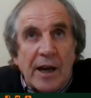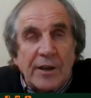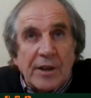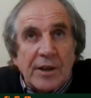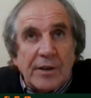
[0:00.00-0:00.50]

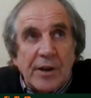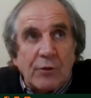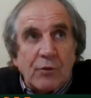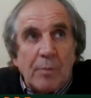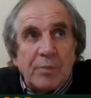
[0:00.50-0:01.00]
And
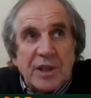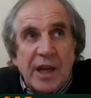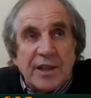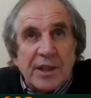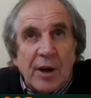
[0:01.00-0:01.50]
it
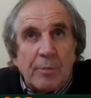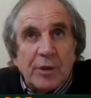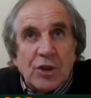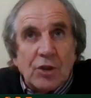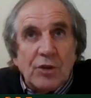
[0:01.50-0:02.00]
represents an
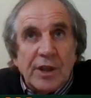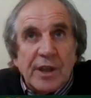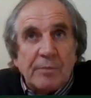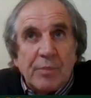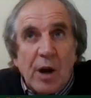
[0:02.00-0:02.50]

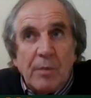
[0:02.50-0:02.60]
opportunity that,